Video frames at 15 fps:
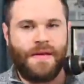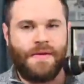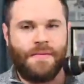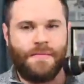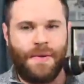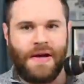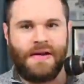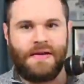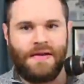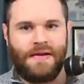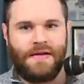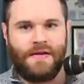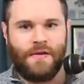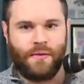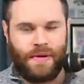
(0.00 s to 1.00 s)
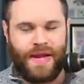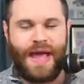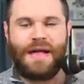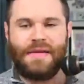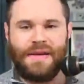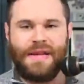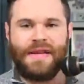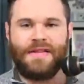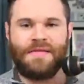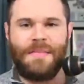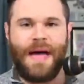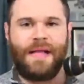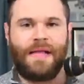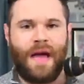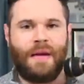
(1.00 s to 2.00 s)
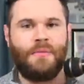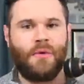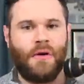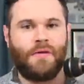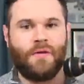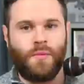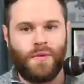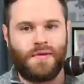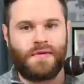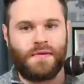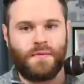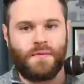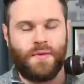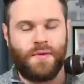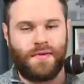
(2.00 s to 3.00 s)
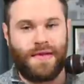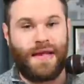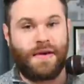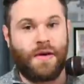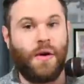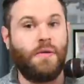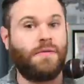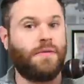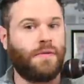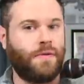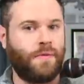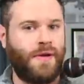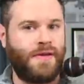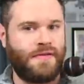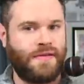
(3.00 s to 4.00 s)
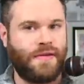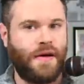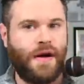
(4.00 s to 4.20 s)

But the reality is Matt Limegrover was let go for a reason.